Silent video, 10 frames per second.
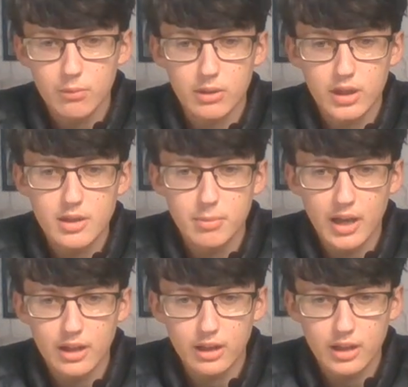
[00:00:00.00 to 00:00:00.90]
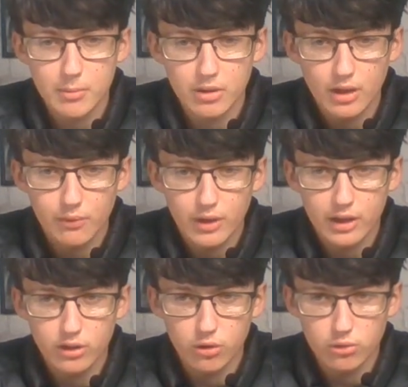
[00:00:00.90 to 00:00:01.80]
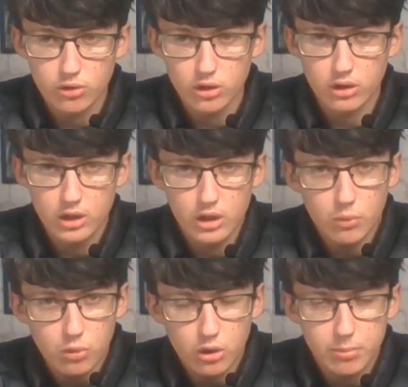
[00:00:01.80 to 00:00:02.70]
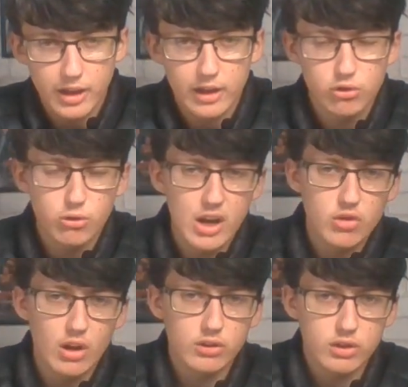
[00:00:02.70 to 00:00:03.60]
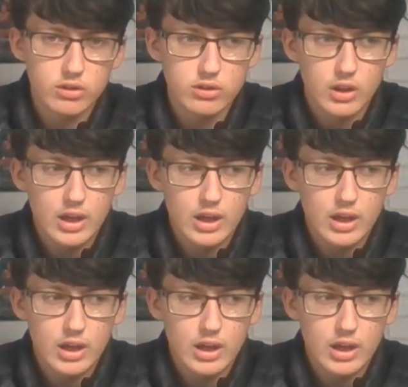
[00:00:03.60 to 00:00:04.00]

We need a player like him on that flank who's going to run at players, create chances.